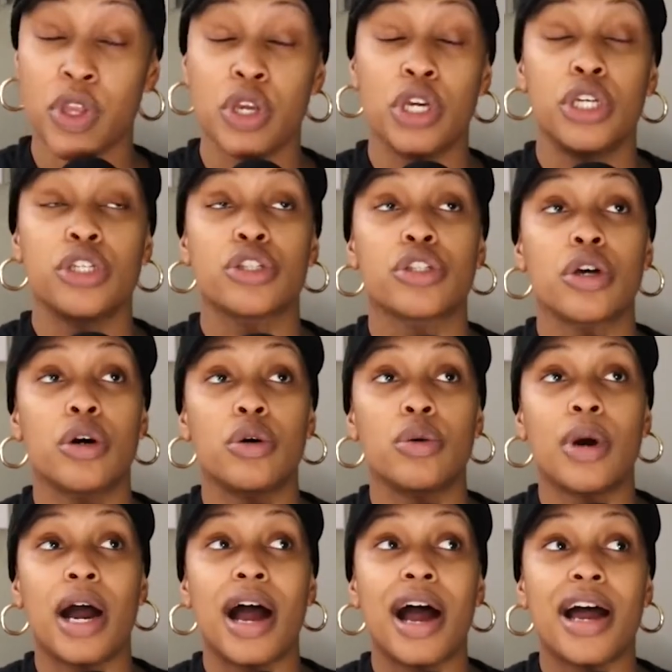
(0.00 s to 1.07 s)
So
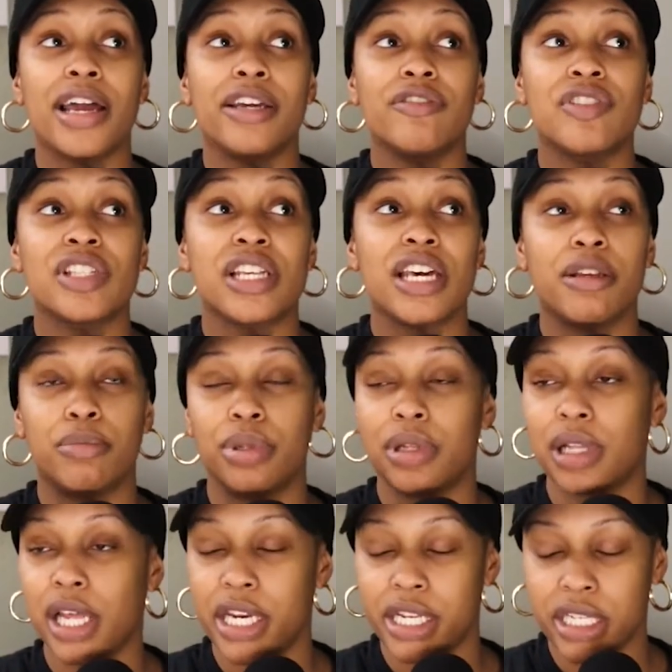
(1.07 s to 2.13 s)
I have said
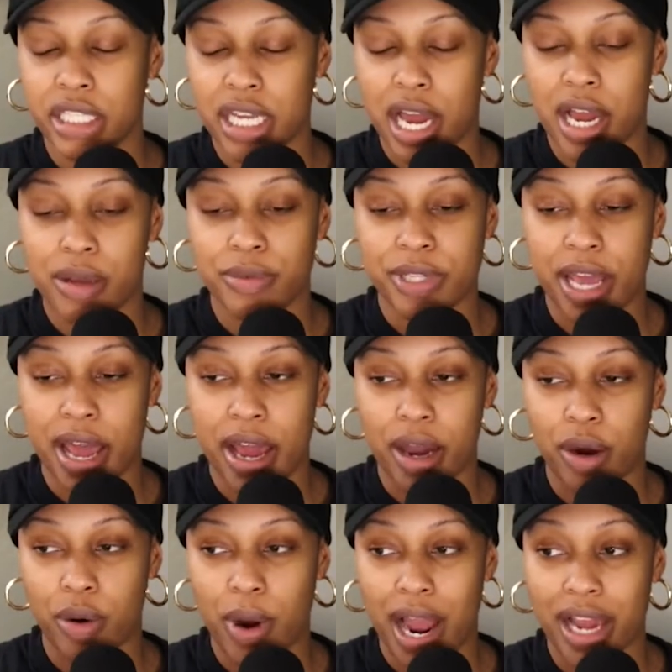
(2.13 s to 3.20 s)
plenty of times
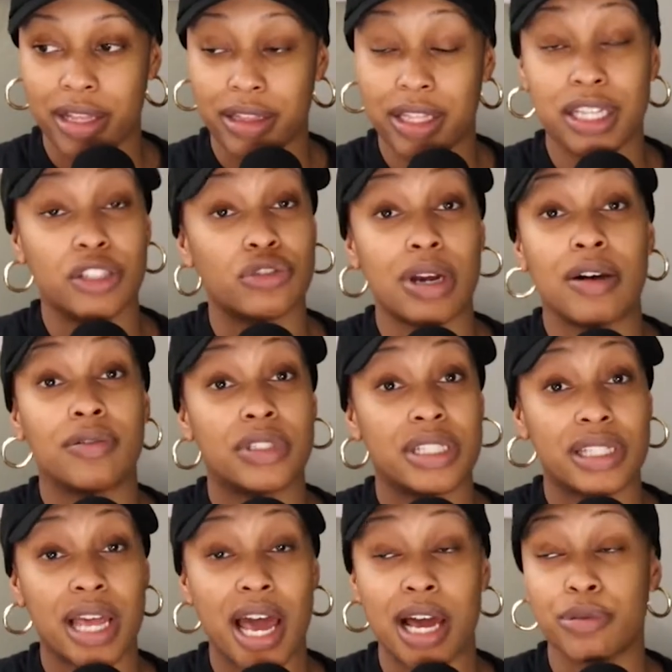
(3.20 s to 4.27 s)
how I think travel has
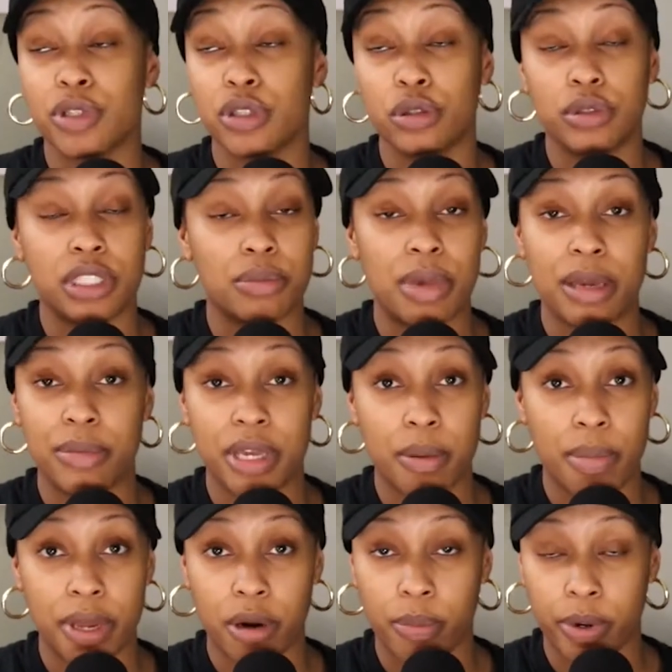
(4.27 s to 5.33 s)
absolutely made me a
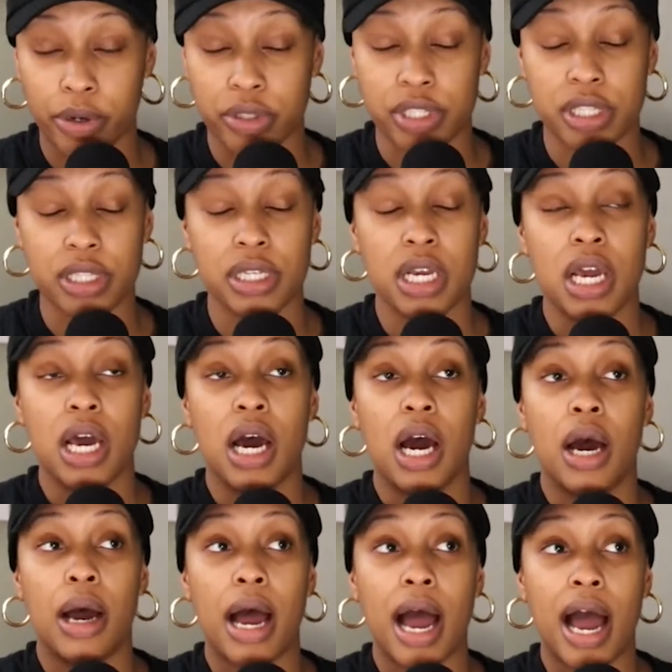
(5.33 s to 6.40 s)
better person.
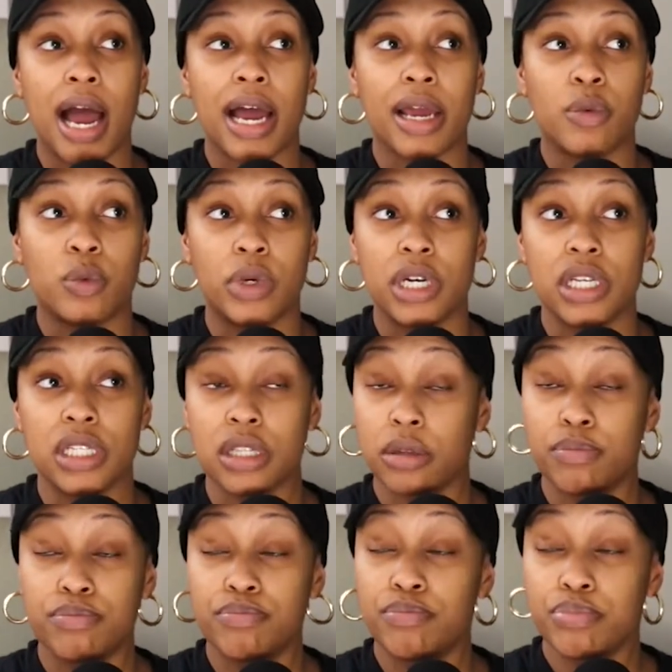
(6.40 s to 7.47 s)
I was a
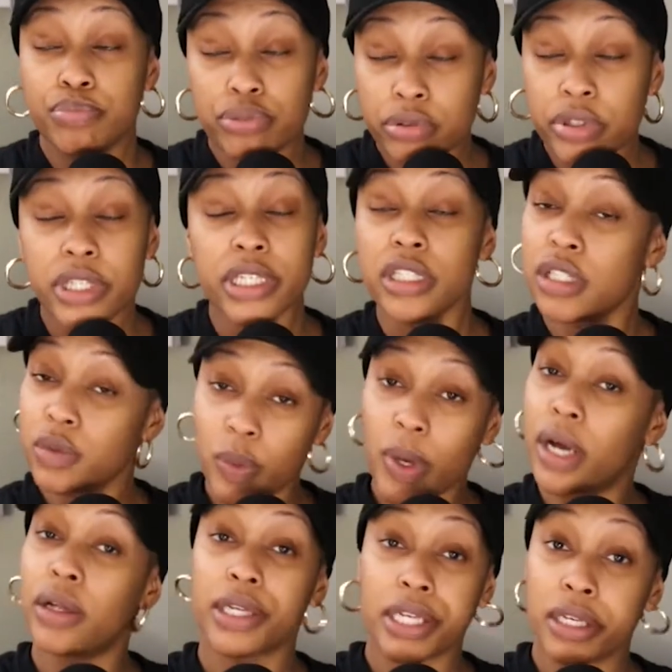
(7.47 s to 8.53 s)
pretty
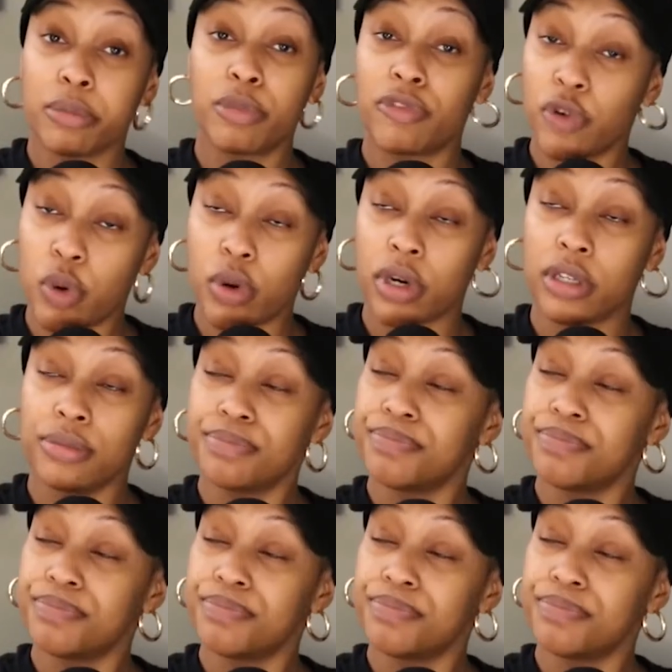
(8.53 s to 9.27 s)
swell kid before,